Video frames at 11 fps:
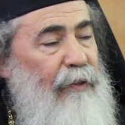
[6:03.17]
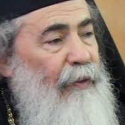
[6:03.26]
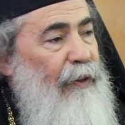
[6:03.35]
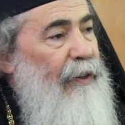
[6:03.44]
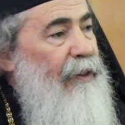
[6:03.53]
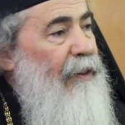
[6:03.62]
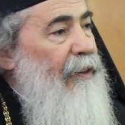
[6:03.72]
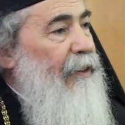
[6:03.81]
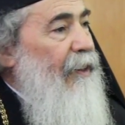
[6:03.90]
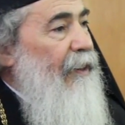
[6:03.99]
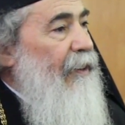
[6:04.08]
For instance,
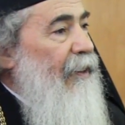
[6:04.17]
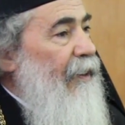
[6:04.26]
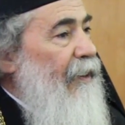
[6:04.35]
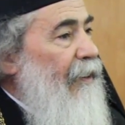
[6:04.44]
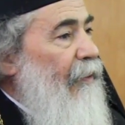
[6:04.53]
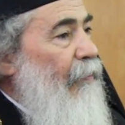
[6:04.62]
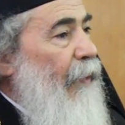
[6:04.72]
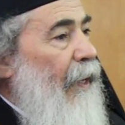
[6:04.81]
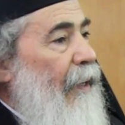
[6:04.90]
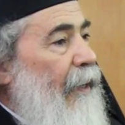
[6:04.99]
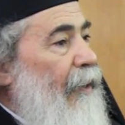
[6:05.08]
there is the
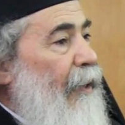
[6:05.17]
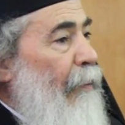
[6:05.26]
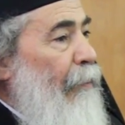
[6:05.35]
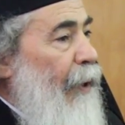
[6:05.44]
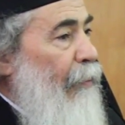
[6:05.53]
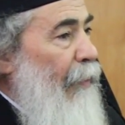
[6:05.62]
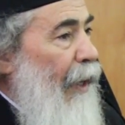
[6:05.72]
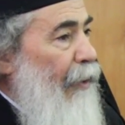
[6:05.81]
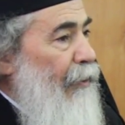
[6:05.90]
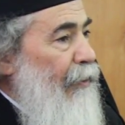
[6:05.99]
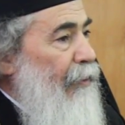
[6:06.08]
Temple
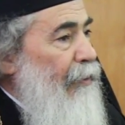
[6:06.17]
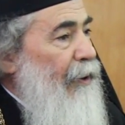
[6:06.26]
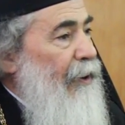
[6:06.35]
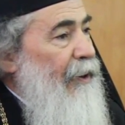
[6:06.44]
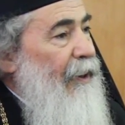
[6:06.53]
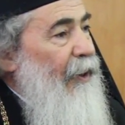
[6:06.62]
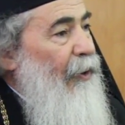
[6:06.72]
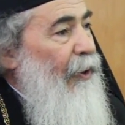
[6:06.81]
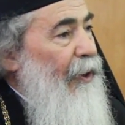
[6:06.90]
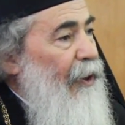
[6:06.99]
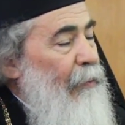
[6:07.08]
Mount, which is the
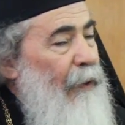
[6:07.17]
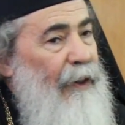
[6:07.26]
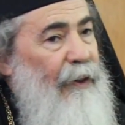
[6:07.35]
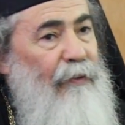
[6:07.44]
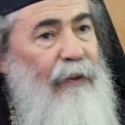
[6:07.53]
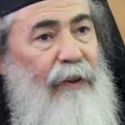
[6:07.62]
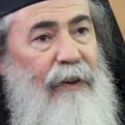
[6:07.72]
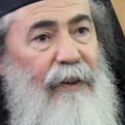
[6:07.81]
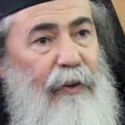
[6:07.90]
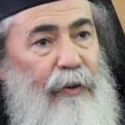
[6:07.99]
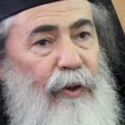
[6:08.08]
holiest place for the
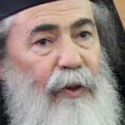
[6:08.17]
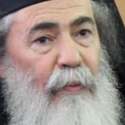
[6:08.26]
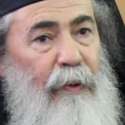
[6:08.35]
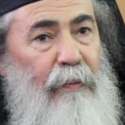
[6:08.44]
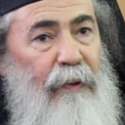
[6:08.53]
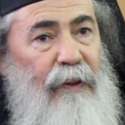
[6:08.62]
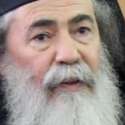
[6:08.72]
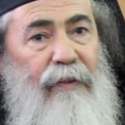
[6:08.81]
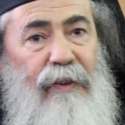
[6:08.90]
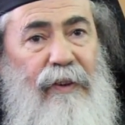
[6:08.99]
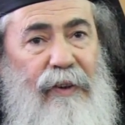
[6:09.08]
Jewish people.
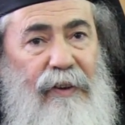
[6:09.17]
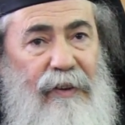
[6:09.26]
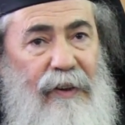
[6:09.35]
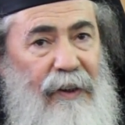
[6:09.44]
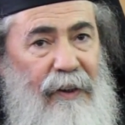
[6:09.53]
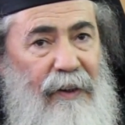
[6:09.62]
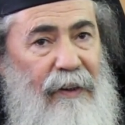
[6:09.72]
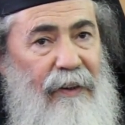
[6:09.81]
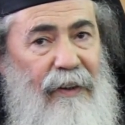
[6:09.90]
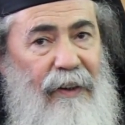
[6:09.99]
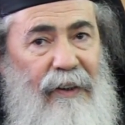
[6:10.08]
This is the,
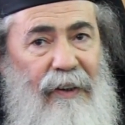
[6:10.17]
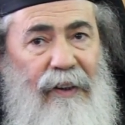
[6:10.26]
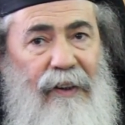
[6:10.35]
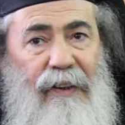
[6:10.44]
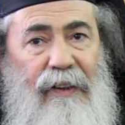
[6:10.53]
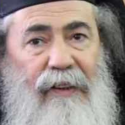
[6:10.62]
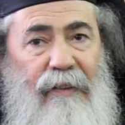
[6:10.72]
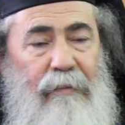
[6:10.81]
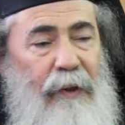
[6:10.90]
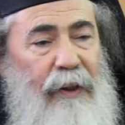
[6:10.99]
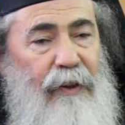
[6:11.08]
their
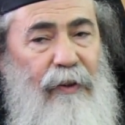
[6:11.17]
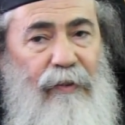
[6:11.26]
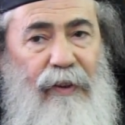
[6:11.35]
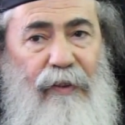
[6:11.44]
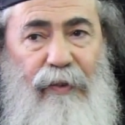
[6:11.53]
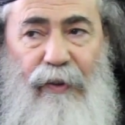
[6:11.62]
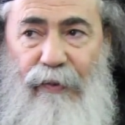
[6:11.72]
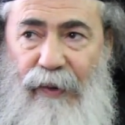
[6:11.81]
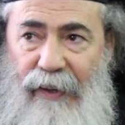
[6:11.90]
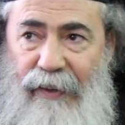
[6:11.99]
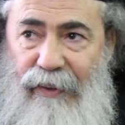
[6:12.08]
place of their
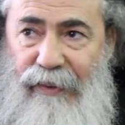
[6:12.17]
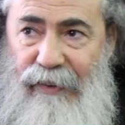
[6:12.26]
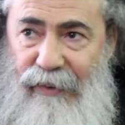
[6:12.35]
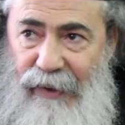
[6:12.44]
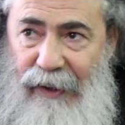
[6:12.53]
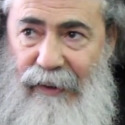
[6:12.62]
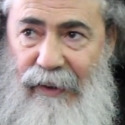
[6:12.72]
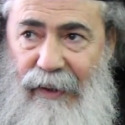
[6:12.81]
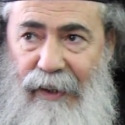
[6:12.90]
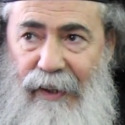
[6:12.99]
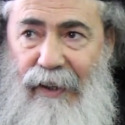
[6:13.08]
forefathers, right?
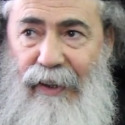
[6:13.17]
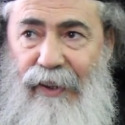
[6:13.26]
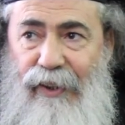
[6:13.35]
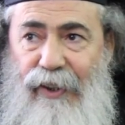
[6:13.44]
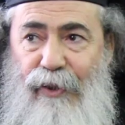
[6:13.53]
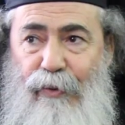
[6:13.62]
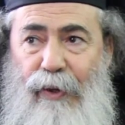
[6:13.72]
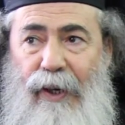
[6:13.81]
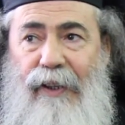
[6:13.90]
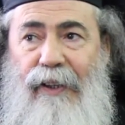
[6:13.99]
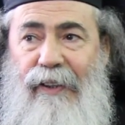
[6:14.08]
This is
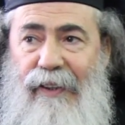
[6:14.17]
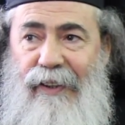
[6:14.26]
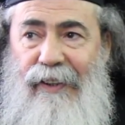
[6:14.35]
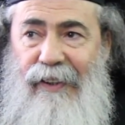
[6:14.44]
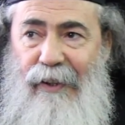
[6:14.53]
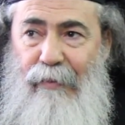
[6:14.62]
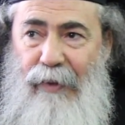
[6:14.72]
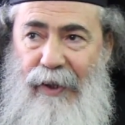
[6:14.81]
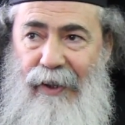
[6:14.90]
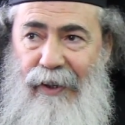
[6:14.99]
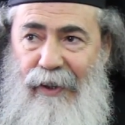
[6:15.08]
why they came
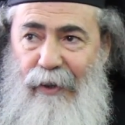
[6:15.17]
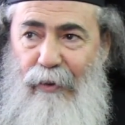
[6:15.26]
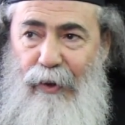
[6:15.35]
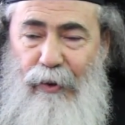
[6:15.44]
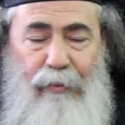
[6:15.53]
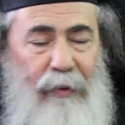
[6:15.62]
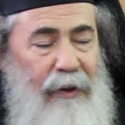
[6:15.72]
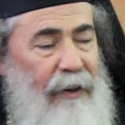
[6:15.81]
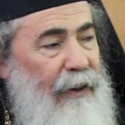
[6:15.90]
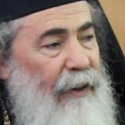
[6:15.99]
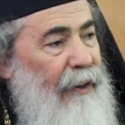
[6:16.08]
here, they want to be
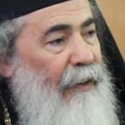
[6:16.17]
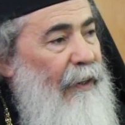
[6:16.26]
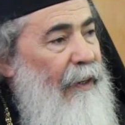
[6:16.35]
here.